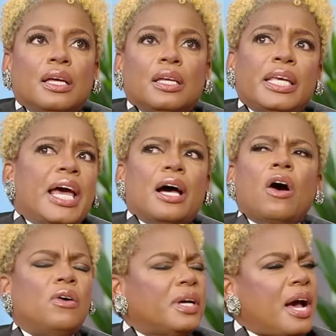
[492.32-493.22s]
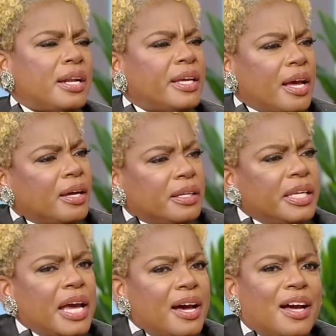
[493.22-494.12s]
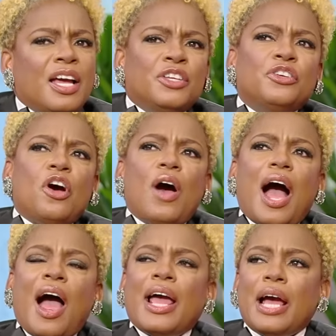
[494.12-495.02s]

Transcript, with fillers: Yeah. Oh, God, yeah. Yeah. yeah. You know, I.